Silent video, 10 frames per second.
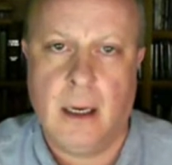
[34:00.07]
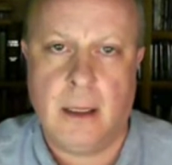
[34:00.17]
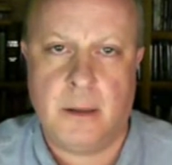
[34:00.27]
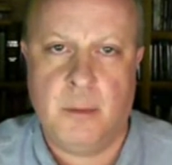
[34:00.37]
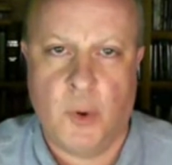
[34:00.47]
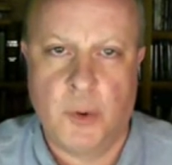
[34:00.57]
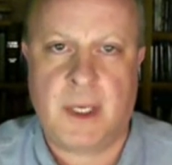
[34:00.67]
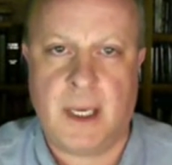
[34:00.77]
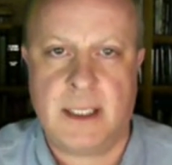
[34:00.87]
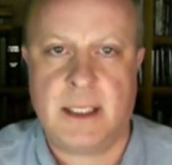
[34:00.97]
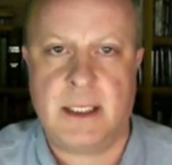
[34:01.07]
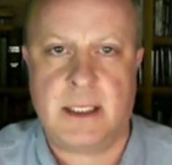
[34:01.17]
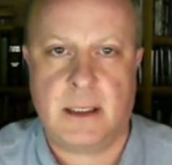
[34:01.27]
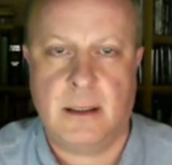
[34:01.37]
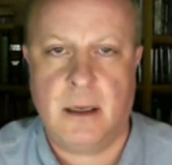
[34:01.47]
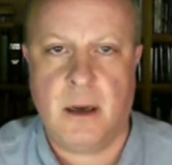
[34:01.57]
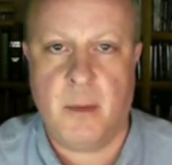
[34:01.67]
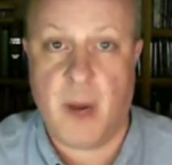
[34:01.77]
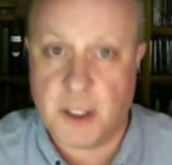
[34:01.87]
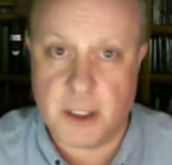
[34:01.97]
that in both cases the
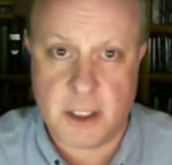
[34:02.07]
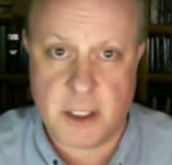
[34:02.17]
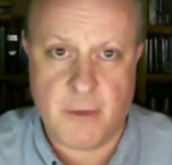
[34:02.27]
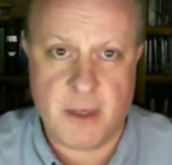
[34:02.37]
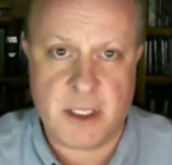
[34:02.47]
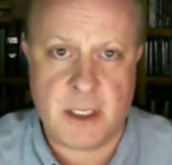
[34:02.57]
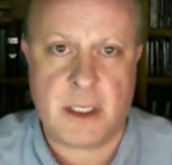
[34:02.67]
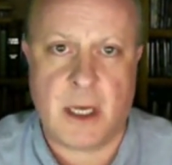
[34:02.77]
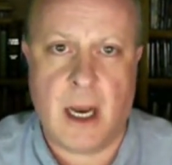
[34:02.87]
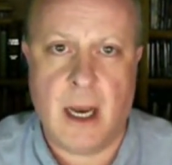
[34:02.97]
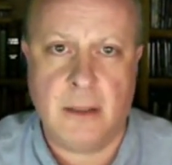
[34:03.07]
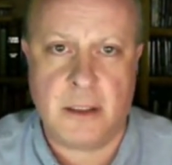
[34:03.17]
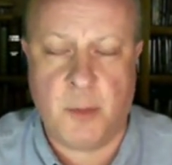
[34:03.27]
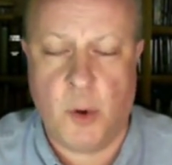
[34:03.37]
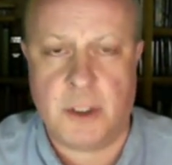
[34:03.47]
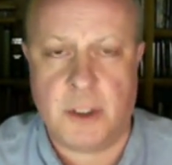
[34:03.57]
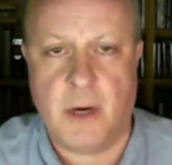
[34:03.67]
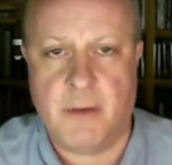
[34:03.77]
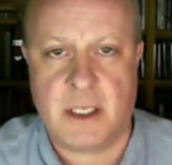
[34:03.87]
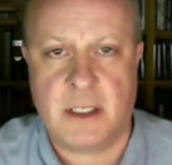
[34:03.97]
emergency services and the support
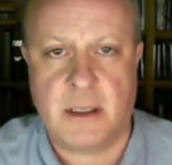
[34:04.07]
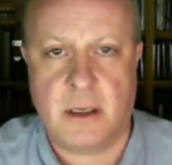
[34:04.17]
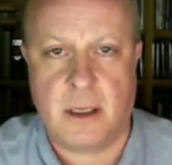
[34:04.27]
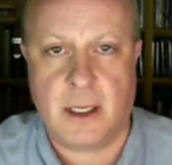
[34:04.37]
services that